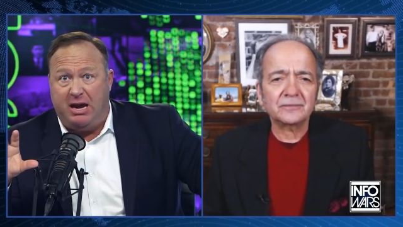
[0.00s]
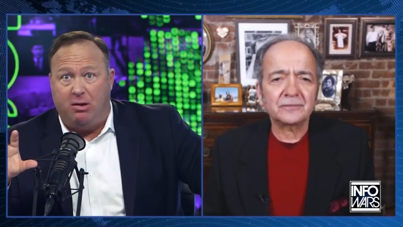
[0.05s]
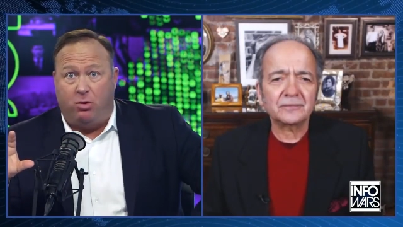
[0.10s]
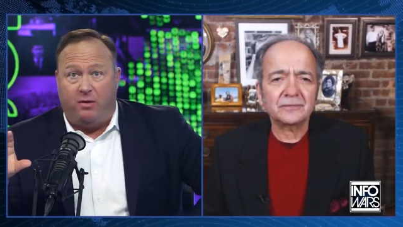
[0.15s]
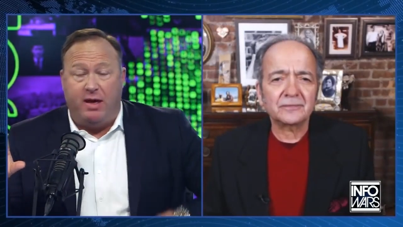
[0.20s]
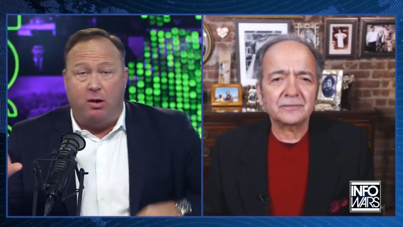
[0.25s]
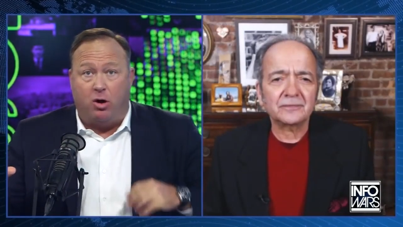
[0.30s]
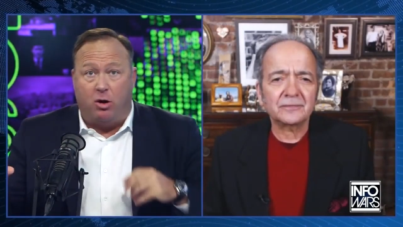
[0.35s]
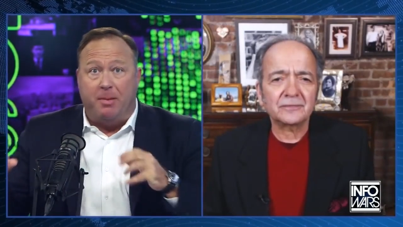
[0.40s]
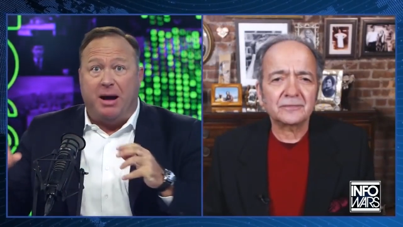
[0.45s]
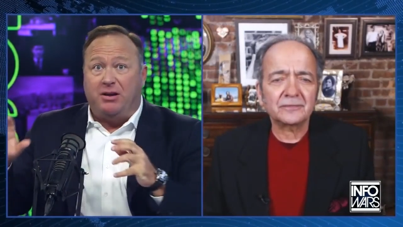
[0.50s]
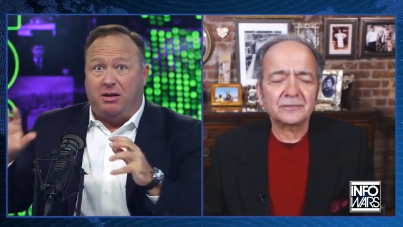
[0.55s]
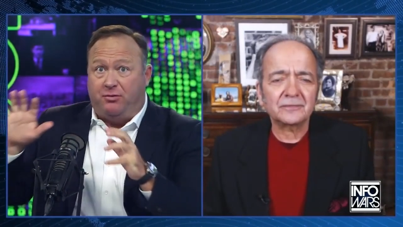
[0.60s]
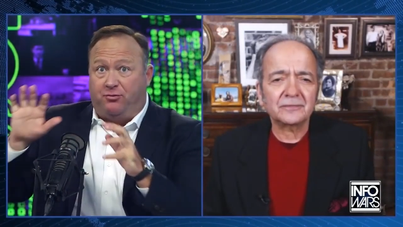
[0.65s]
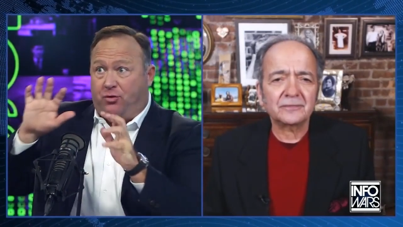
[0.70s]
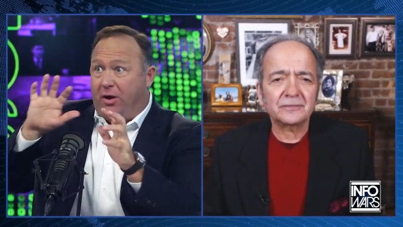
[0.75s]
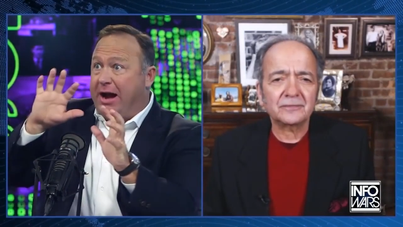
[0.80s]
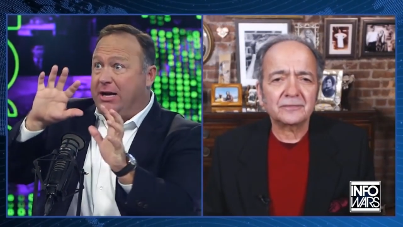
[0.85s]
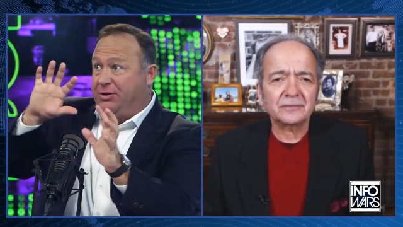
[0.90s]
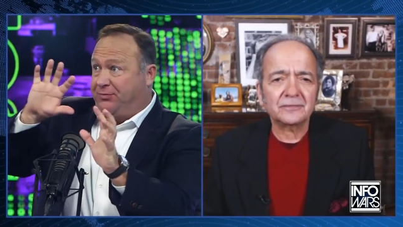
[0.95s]
Speaker 1: P where they were about
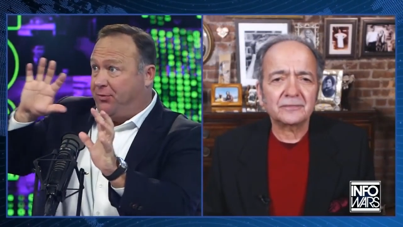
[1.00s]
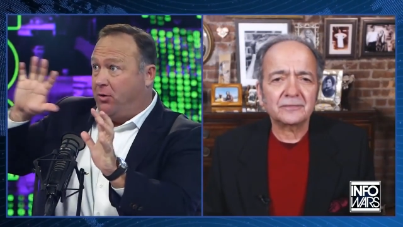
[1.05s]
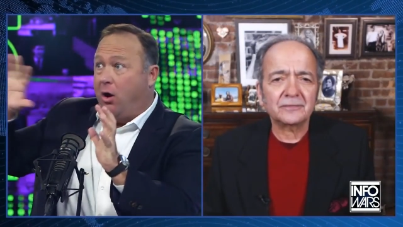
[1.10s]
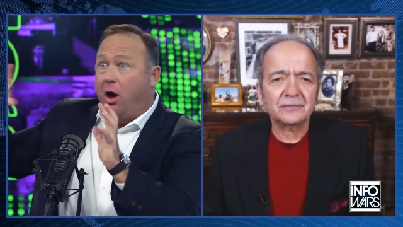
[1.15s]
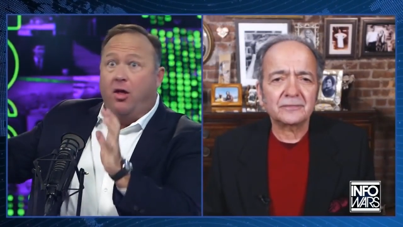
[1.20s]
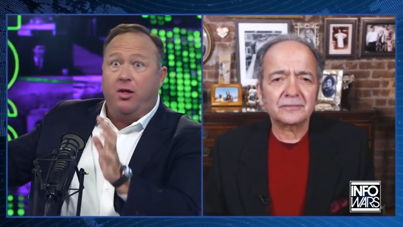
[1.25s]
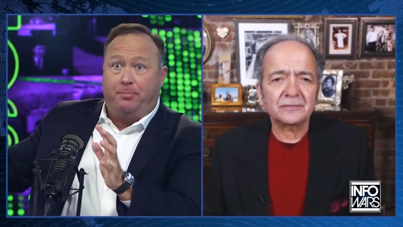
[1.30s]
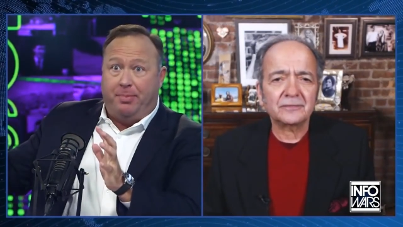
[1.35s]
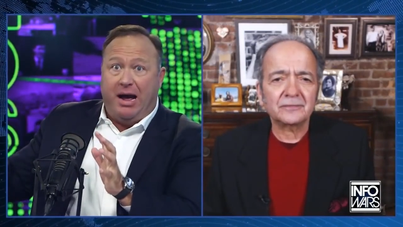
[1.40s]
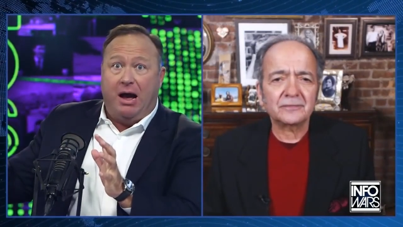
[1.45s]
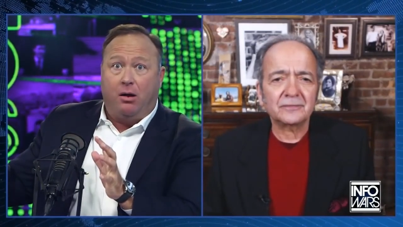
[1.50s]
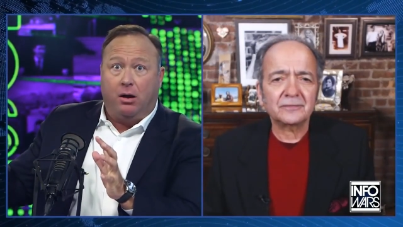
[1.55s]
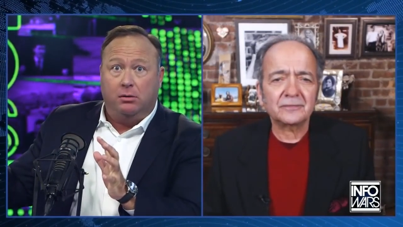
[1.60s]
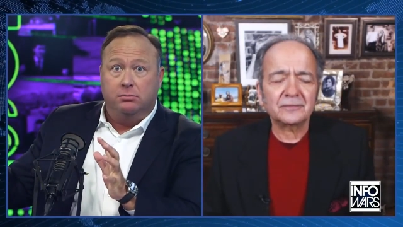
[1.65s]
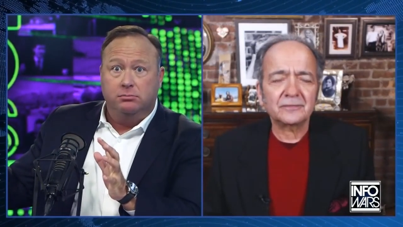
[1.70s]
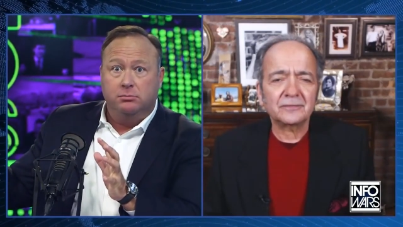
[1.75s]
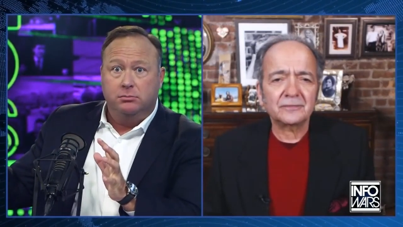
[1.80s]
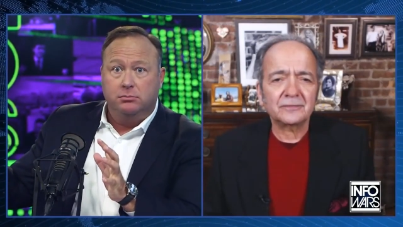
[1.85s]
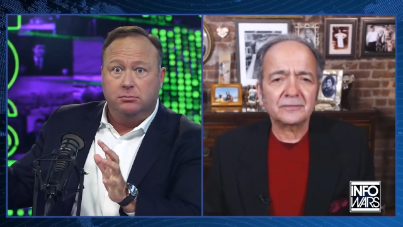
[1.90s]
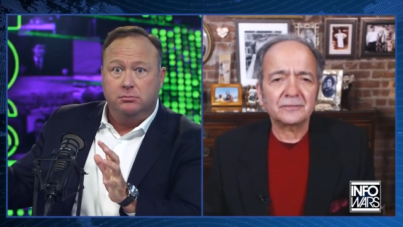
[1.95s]
to transfer all the
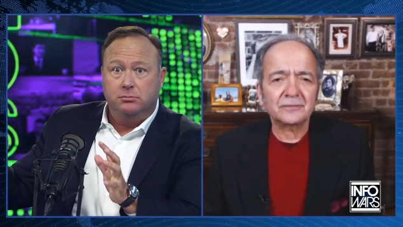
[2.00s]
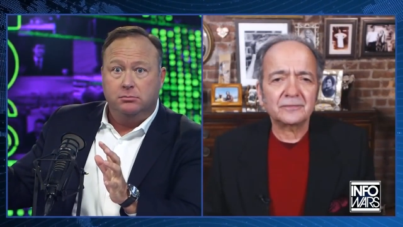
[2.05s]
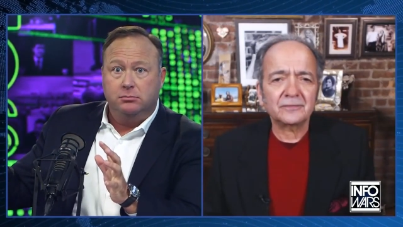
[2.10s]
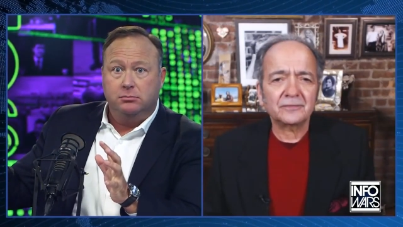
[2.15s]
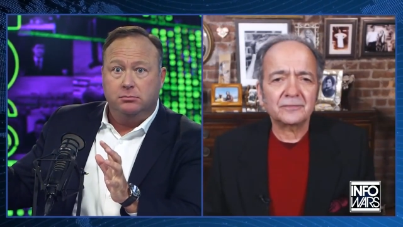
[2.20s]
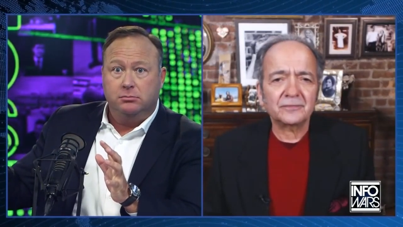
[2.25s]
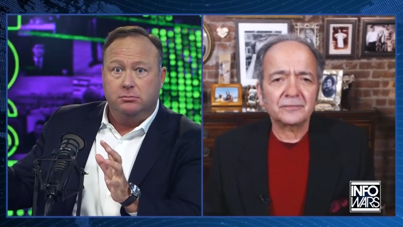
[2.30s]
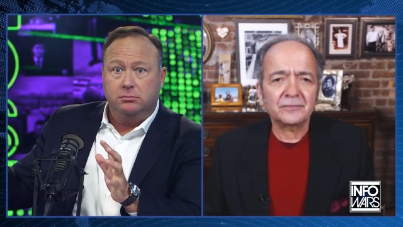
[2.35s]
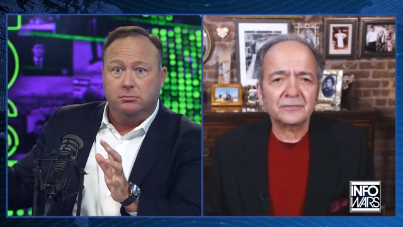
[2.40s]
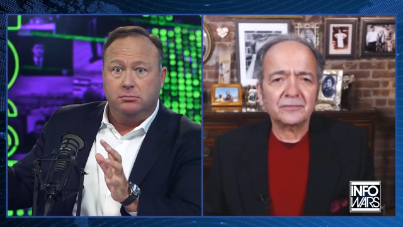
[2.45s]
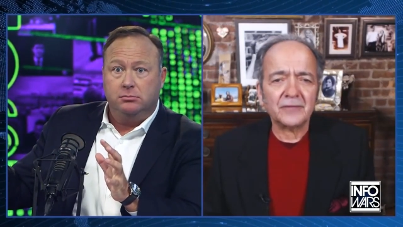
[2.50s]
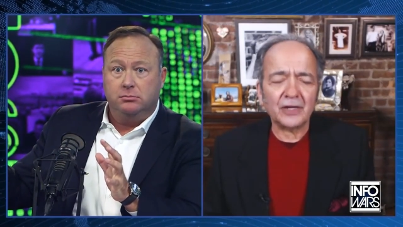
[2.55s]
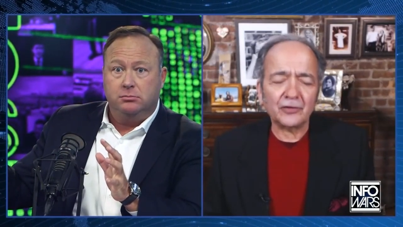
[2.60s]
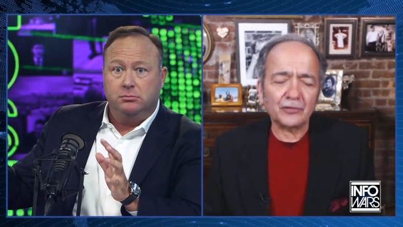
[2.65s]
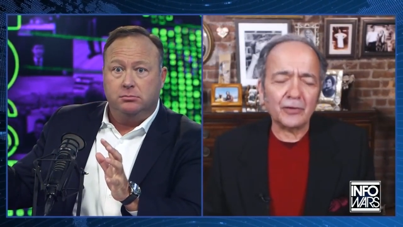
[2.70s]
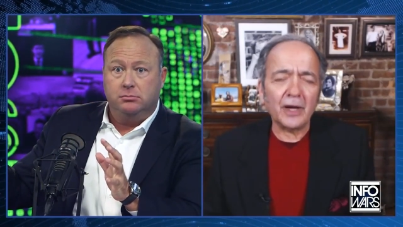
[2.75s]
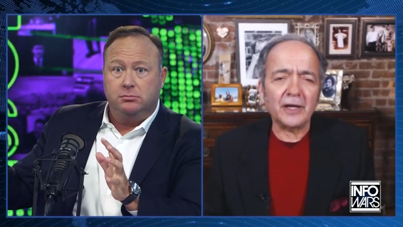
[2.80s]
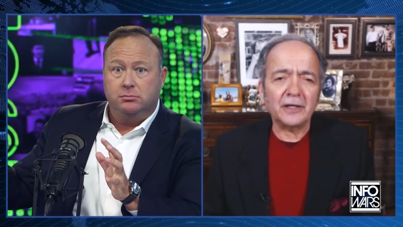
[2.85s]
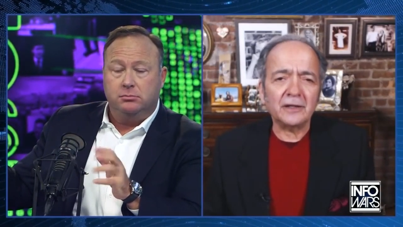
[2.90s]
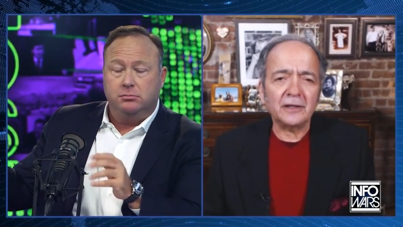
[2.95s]
power.
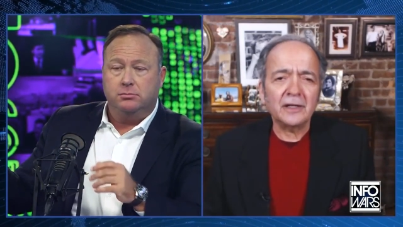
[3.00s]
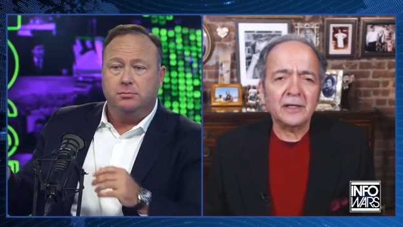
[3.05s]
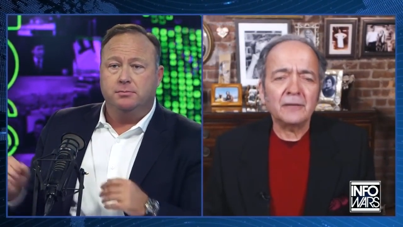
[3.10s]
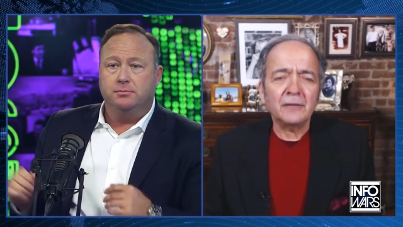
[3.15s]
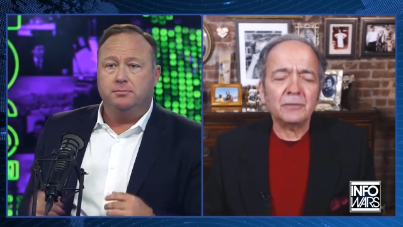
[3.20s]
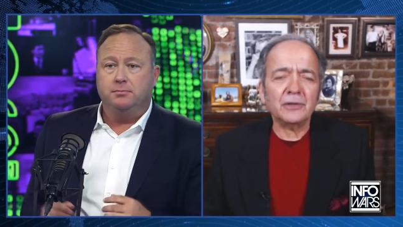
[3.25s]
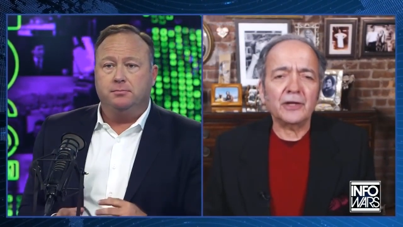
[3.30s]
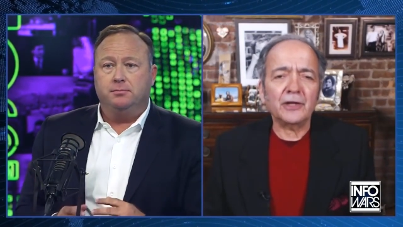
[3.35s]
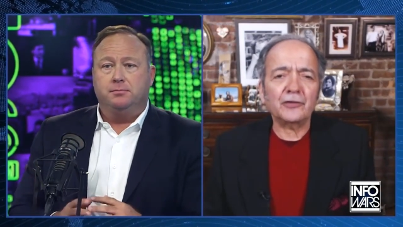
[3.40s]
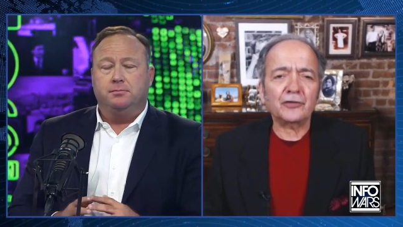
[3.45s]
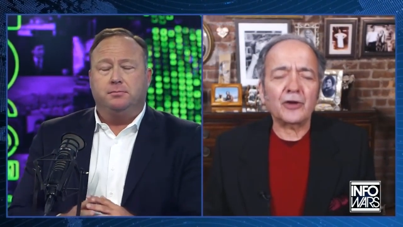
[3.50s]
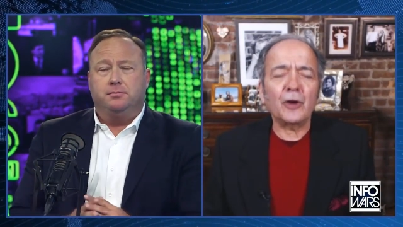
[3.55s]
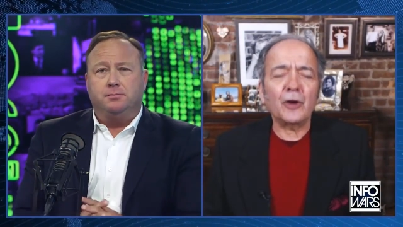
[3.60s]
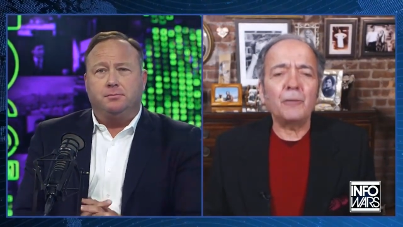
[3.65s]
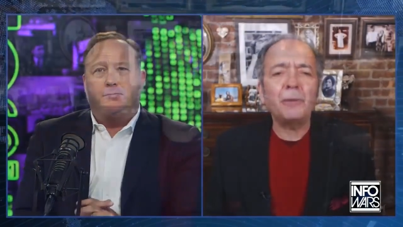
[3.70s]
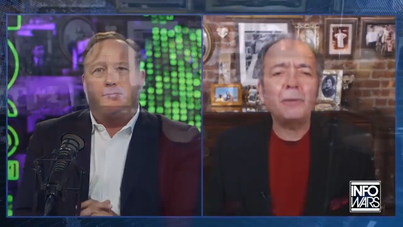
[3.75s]
Speaker 2: That's right. Let's